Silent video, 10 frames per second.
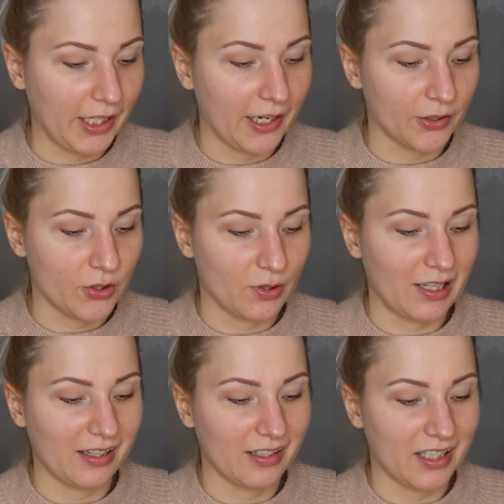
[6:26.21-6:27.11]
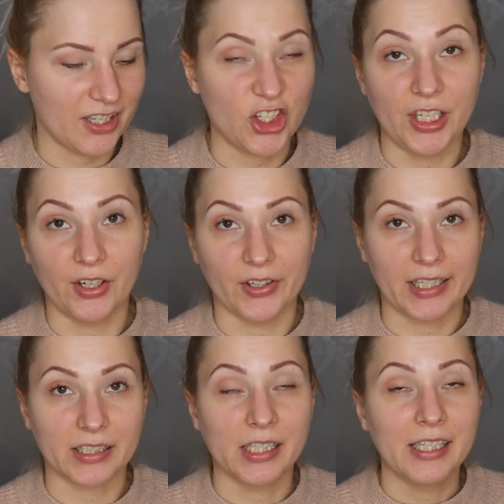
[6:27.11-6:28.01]
They are just like kind of like sheer
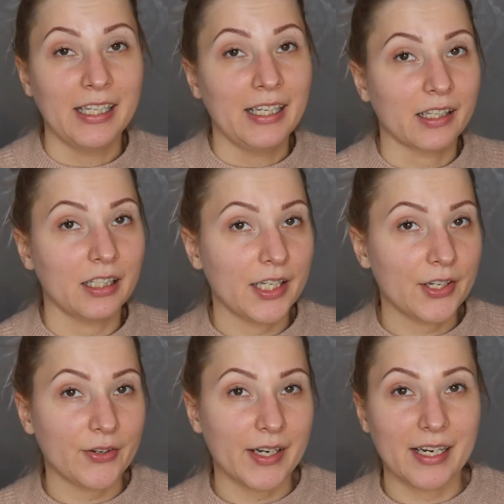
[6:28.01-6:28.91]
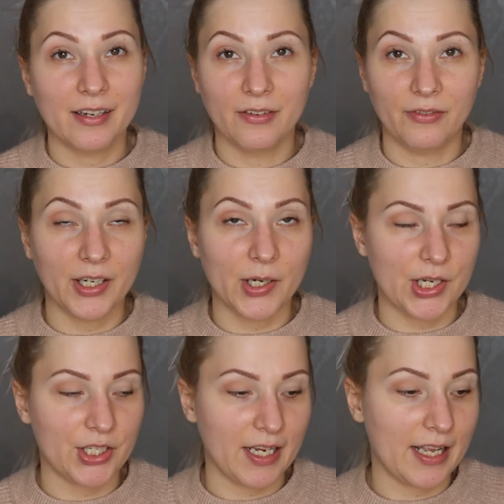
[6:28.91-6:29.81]
and glittery weird
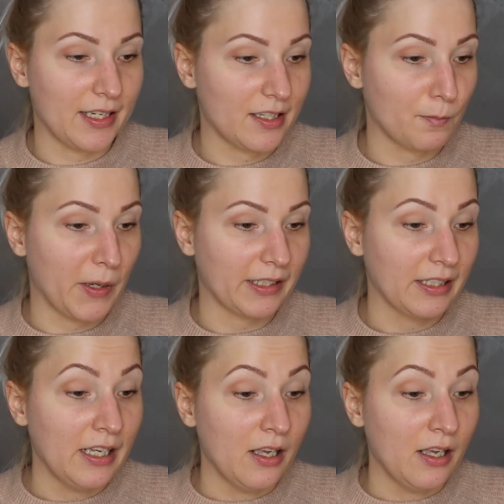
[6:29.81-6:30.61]
shades, but